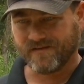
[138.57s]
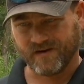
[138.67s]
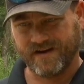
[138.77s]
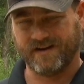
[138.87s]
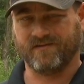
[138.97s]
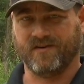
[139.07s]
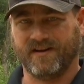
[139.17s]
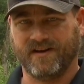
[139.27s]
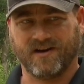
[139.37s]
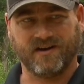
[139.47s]
They're getting
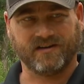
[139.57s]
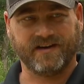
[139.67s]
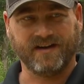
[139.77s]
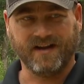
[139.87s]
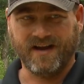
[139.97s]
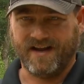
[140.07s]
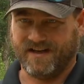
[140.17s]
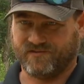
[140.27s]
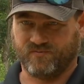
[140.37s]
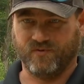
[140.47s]
really hungry.
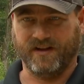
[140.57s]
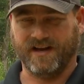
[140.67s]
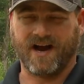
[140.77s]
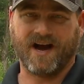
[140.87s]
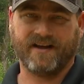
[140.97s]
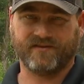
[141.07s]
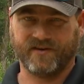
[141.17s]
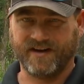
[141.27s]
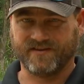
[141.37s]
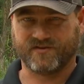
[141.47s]
It's really hot and they're
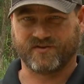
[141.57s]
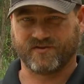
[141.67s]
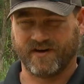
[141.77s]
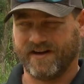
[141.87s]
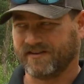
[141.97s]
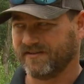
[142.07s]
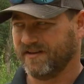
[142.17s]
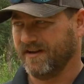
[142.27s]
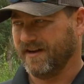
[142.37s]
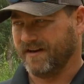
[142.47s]
getting stressed.
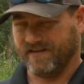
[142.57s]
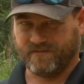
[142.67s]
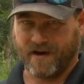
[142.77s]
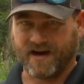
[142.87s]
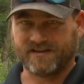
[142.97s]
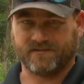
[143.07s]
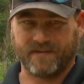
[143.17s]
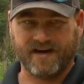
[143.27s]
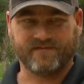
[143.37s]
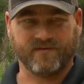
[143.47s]
Now their bodies are
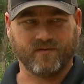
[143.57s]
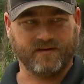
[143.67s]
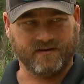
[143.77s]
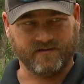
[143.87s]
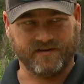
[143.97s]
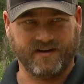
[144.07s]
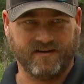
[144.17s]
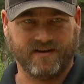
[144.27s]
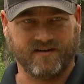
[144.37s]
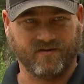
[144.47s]
made for it. You know, the
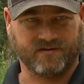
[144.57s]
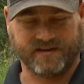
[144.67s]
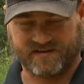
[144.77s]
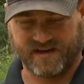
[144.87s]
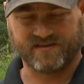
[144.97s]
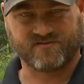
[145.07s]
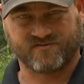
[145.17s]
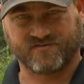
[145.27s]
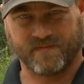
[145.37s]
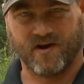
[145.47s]
deer here in Northeast Texas
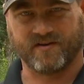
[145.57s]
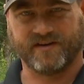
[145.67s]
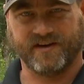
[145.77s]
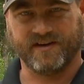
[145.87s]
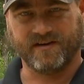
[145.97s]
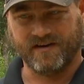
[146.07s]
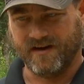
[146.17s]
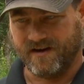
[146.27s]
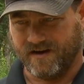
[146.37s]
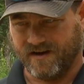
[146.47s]
are smaller deer.
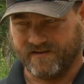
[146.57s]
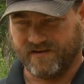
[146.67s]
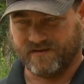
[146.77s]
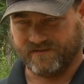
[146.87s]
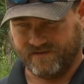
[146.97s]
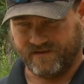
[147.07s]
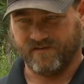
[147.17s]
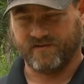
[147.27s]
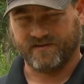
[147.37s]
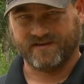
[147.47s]

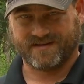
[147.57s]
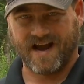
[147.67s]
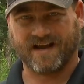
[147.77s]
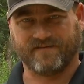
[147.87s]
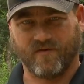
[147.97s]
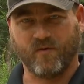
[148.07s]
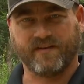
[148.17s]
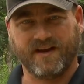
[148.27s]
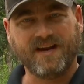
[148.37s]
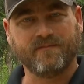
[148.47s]
They're designed for
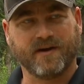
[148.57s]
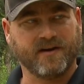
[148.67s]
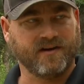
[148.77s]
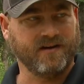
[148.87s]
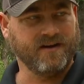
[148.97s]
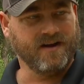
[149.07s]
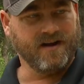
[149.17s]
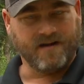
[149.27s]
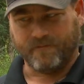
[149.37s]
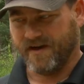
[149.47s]
the heat better.
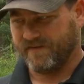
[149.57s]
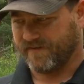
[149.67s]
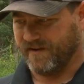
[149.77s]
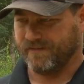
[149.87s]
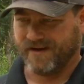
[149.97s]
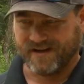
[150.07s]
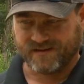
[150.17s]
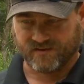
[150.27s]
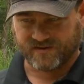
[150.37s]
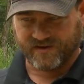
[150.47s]
But for them to
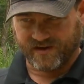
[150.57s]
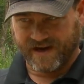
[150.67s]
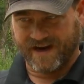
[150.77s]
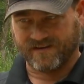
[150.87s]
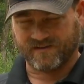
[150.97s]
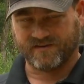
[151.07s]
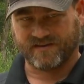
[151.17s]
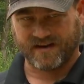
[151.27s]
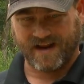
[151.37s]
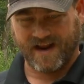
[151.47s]
get those good
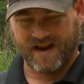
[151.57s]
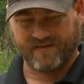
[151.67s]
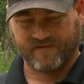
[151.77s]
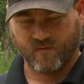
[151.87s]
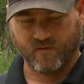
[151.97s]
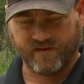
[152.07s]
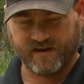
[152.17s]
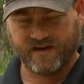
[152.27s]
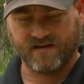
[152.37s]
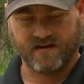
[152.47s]
antlers and for
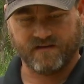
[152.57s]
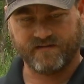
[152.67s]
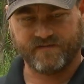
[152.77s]
the